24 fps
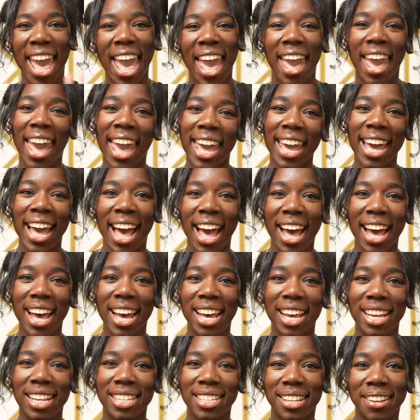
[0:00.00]
Hey
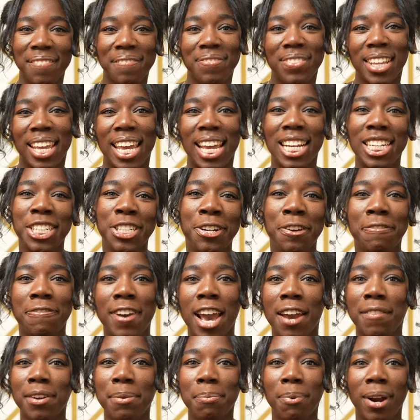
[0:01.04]
guys, it's your
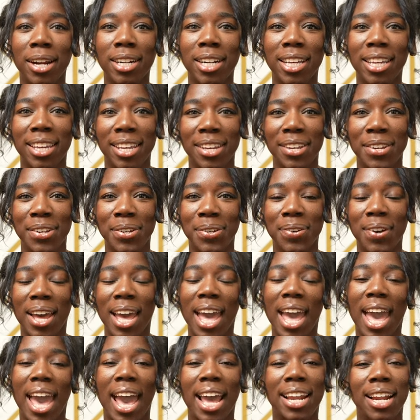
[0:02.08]
favorite braider Q
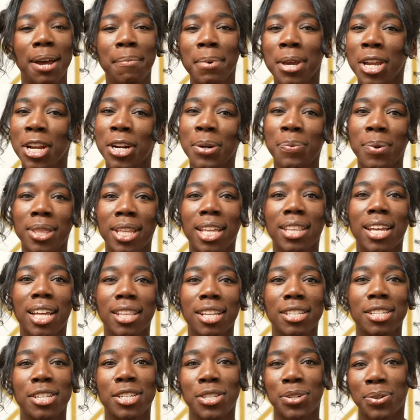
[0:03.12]
and I'm here with another
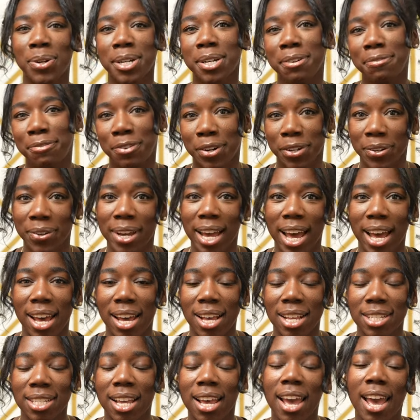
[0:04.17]
tutorial for you
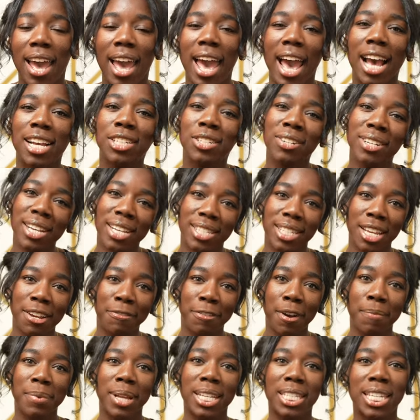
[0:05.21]
guys. As you can see
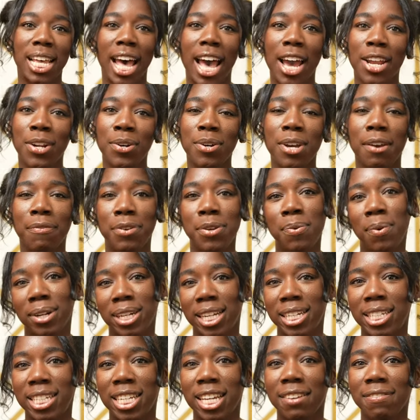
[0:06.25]
from the title, if you want to
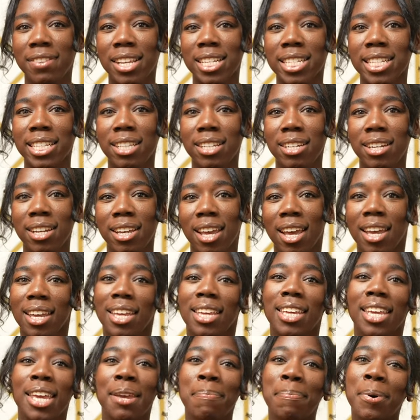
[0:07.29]
achieve this look,
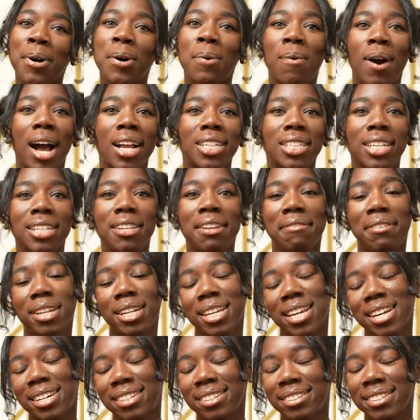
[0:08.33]
keep on watching the
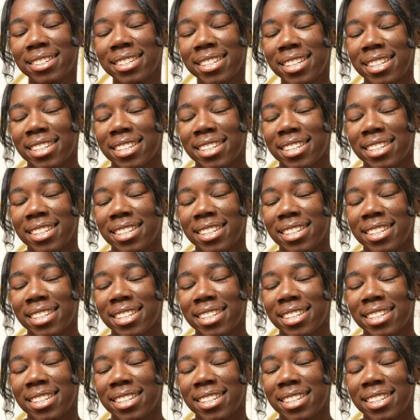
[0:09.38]
video.